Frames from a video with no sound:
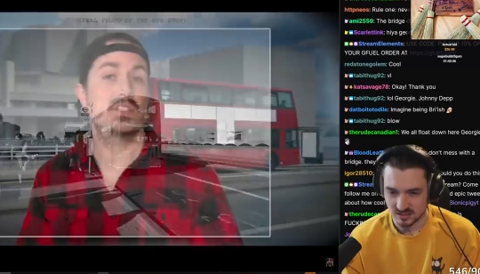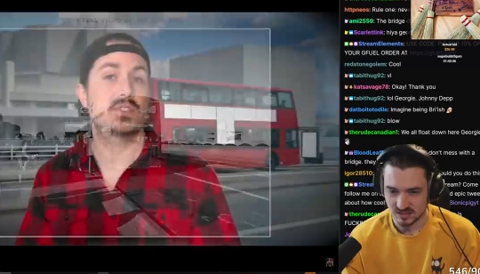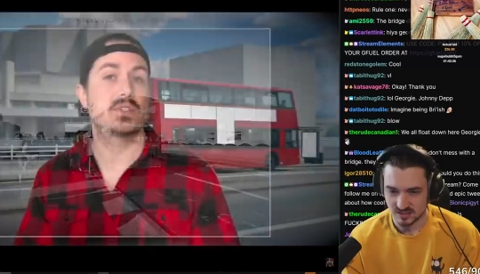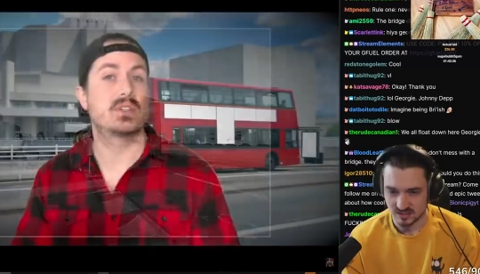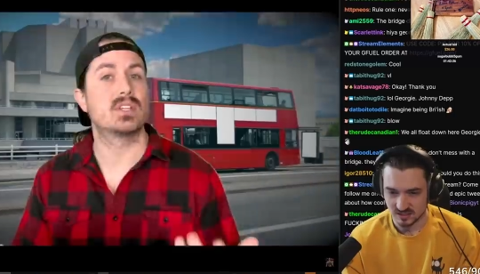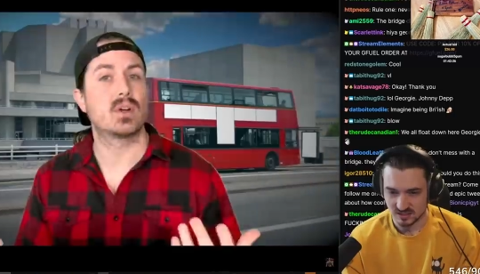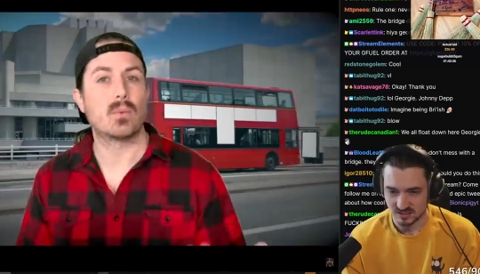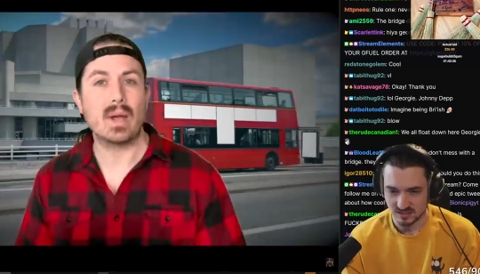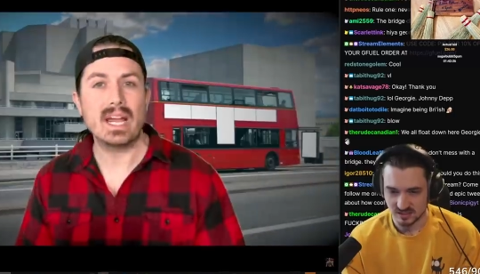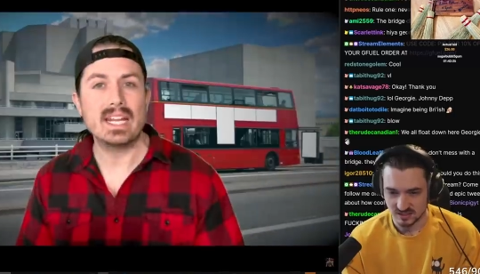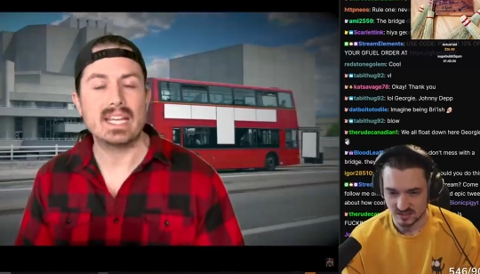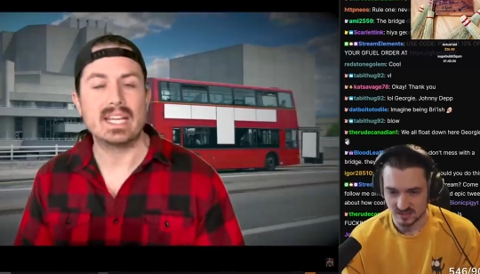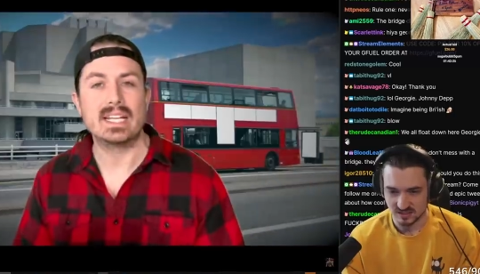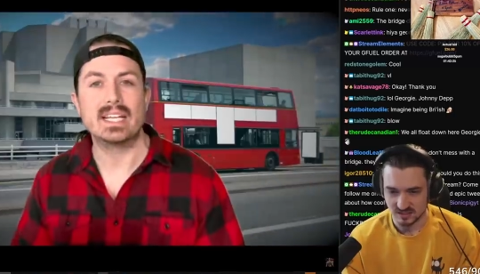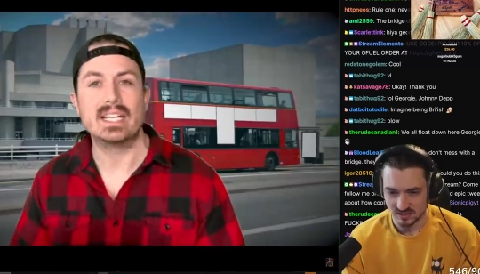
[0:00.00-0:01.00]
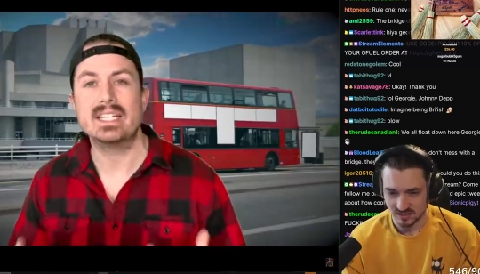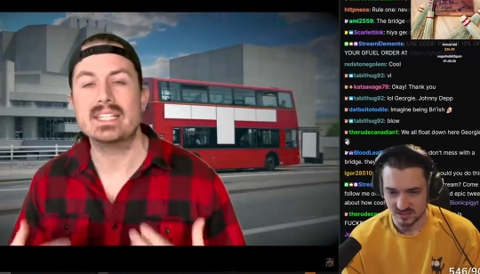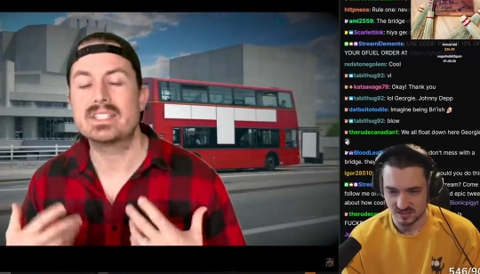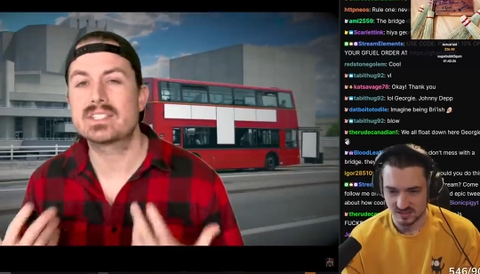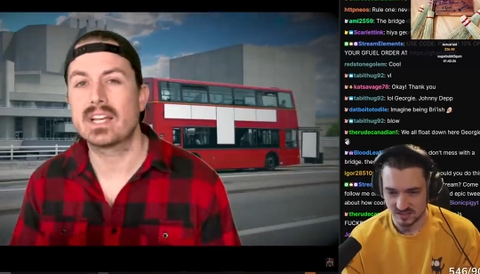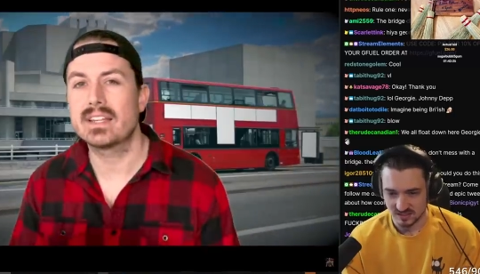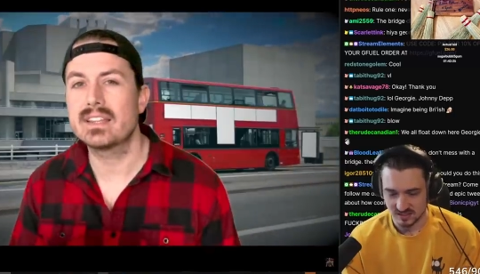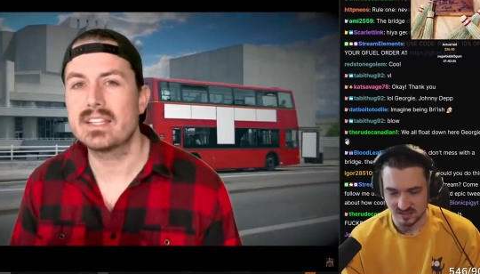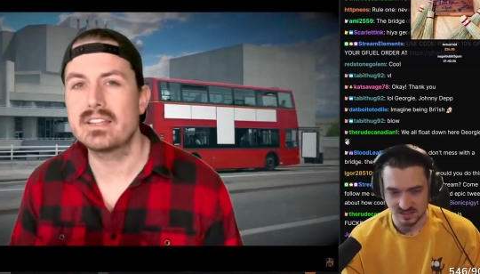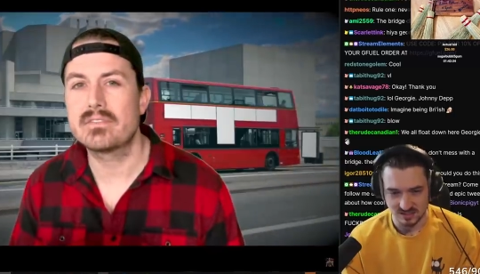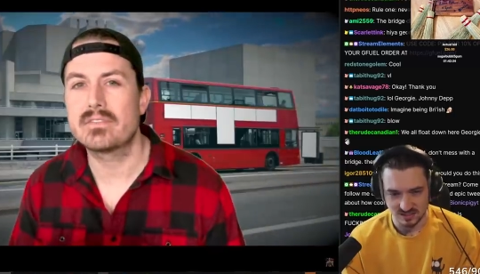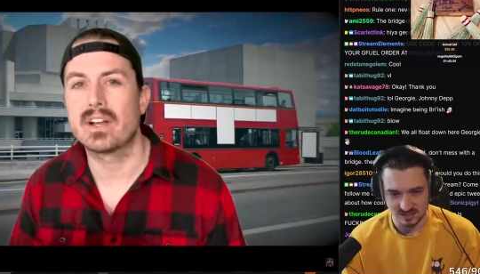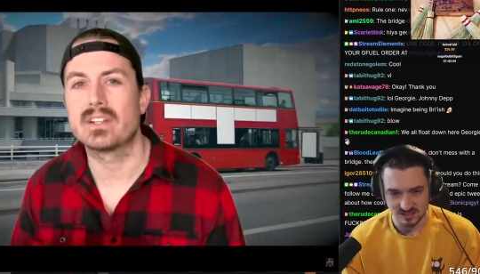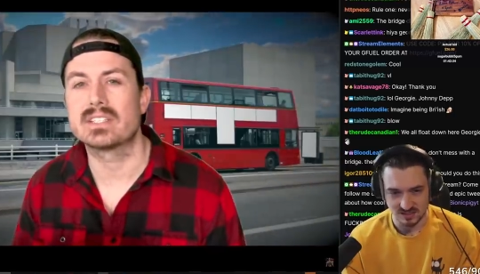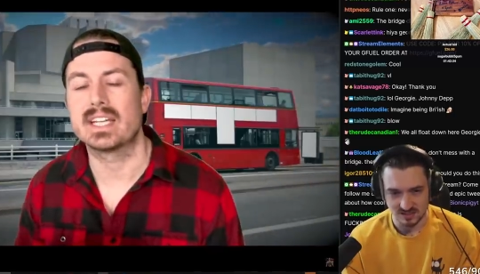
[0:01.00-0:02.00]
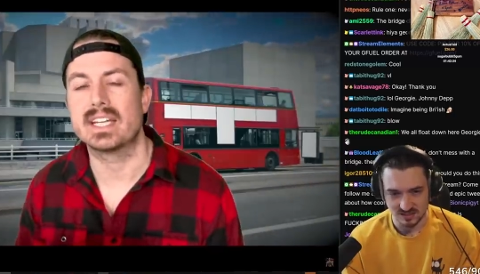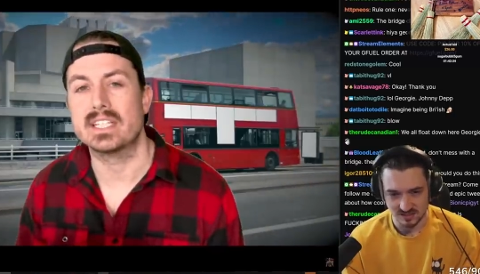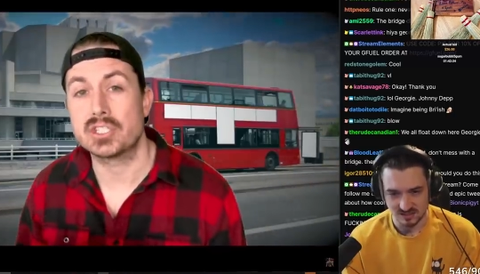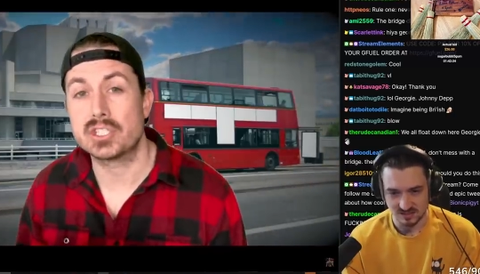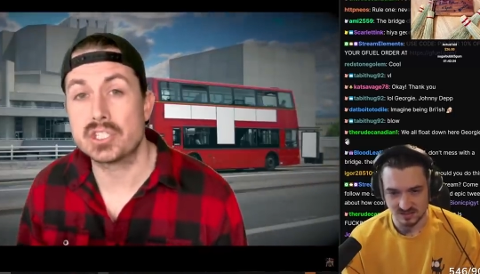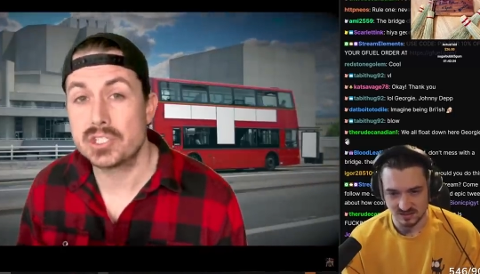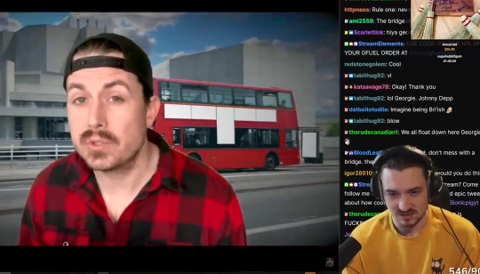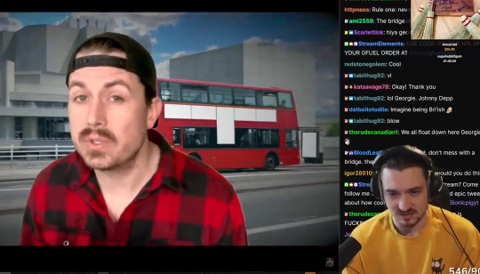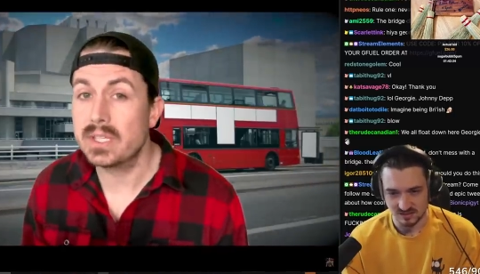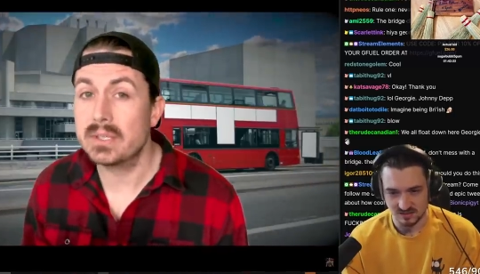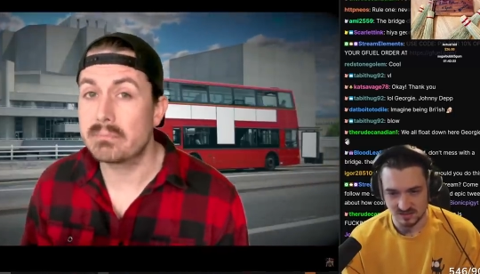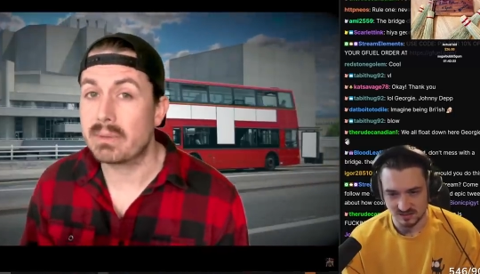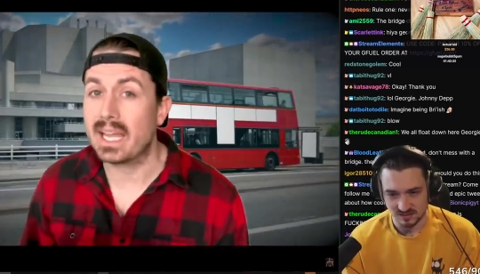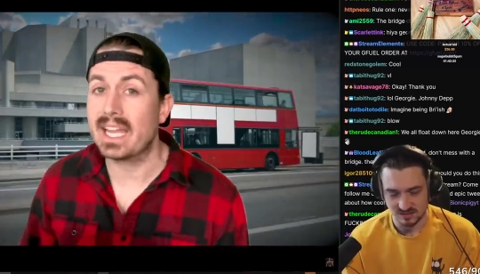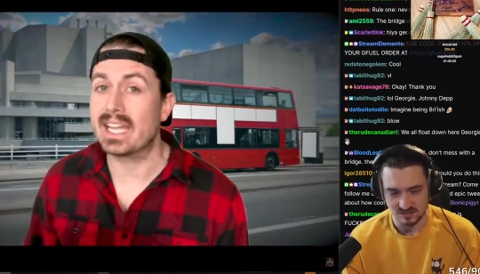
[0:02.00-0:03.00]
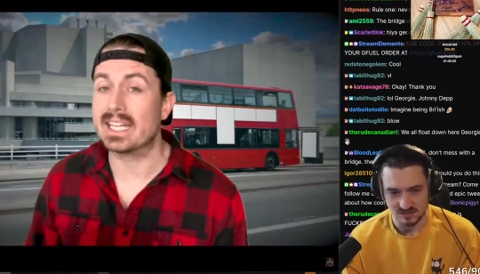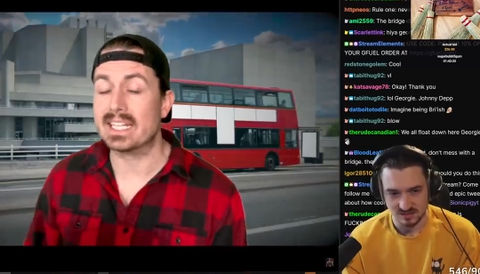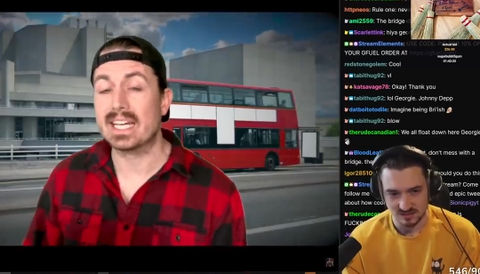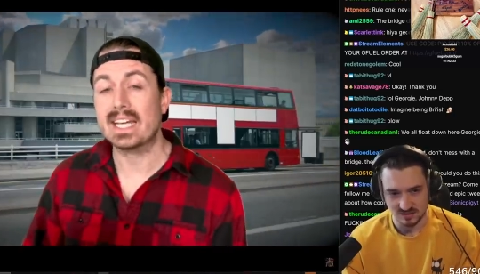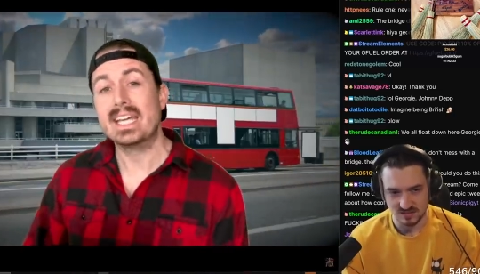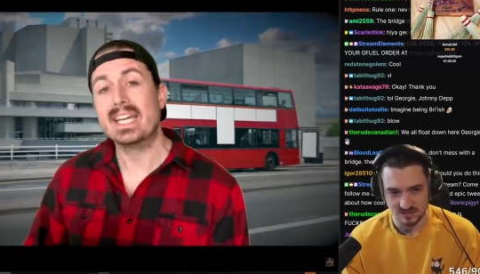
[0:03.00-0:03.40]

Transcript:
Speaker 1: he stood there waiting, he suddenly felt a shooting pain